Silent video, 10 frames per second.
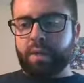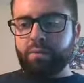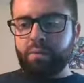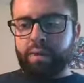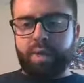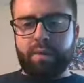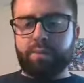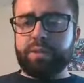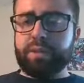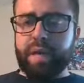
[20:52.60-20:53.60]
where they will
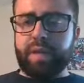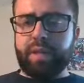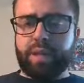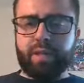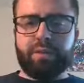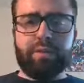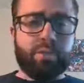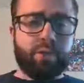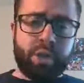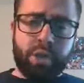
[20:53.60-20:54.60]
design a lot of new
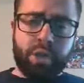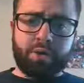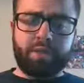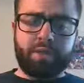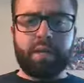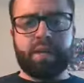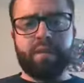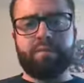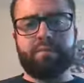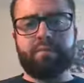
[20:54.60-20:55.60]
shows,
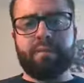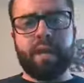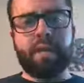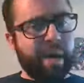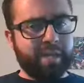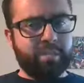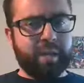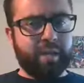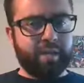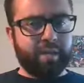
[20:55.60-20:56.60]
uh, venue
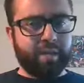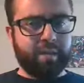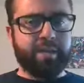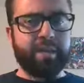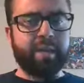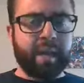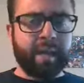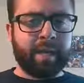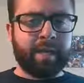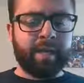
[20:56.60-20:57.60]
aspects, and stuff like
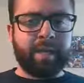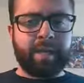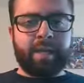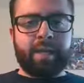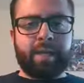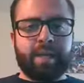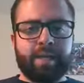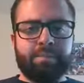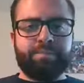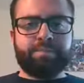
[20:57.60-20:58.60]
that.
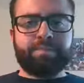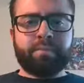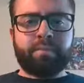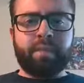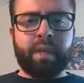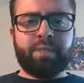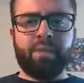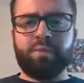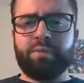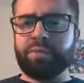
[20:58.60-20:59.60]
Um,
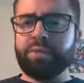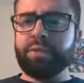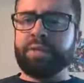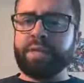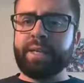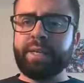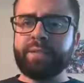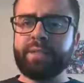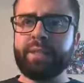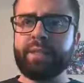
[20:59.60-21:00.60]
so for certain
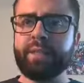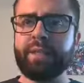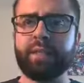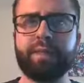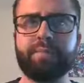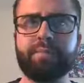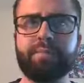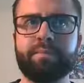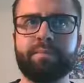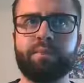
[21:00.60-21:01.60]
things, um,
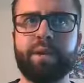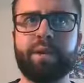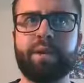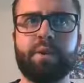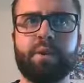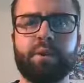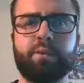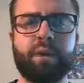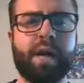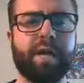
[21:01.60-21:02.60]
we are
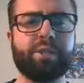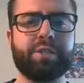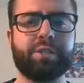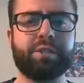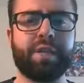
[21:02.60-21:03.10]
we're kind of just